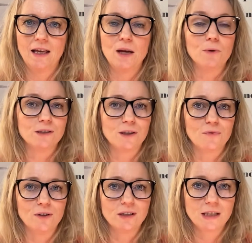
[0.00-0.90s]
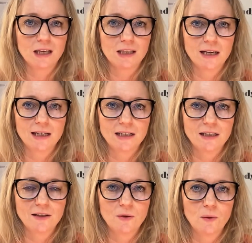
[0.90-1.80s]
It wasn't the first thing that I
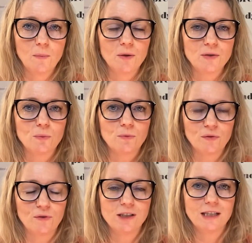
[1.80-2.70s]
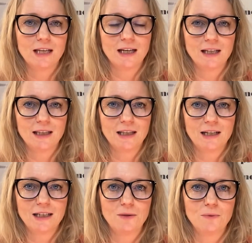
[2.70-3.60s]
did, though, because the first thing that
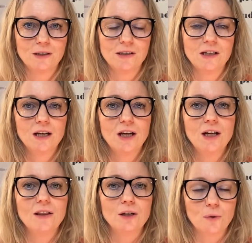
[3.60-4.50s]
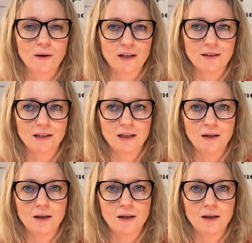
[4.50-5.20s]
I did was the choir thing.